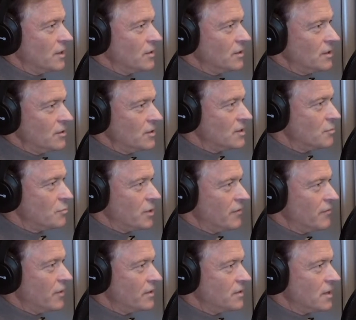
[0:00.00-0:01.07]
Can you just
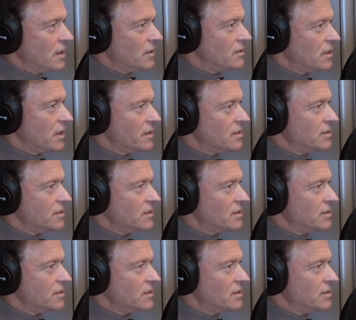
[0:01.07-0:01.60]
briefly tell